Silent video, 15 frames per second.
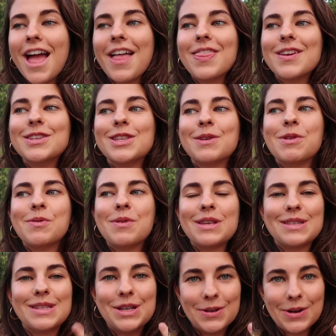and there's so many
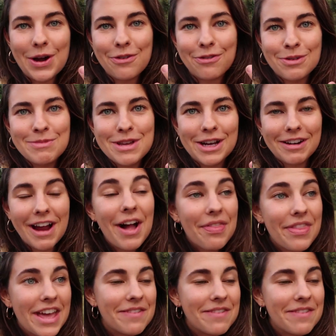ways to grow from being around